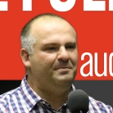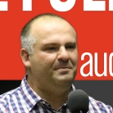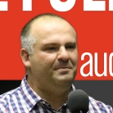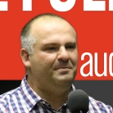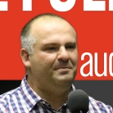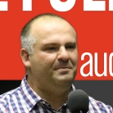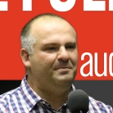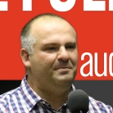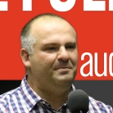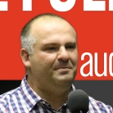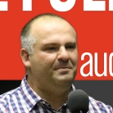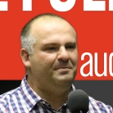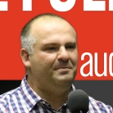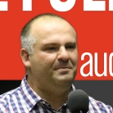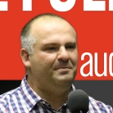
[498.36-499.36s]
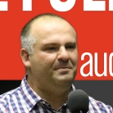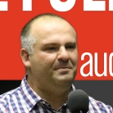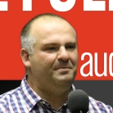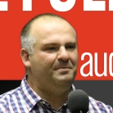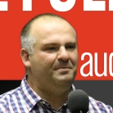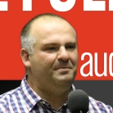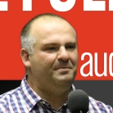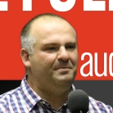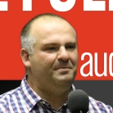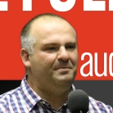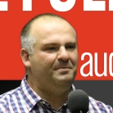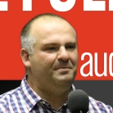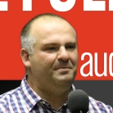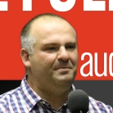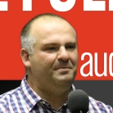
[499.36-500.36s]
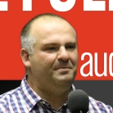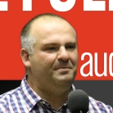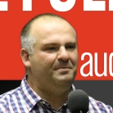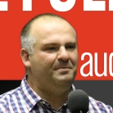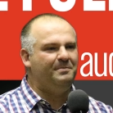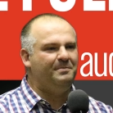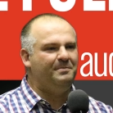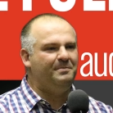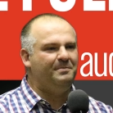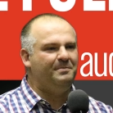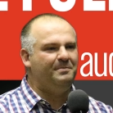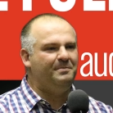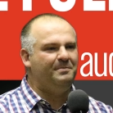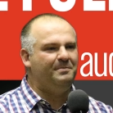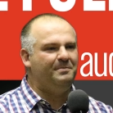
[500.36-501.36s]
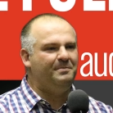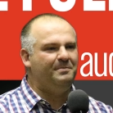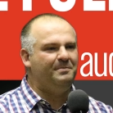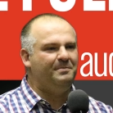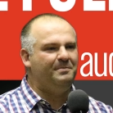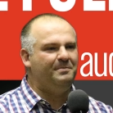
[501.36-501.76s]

(no lip movement)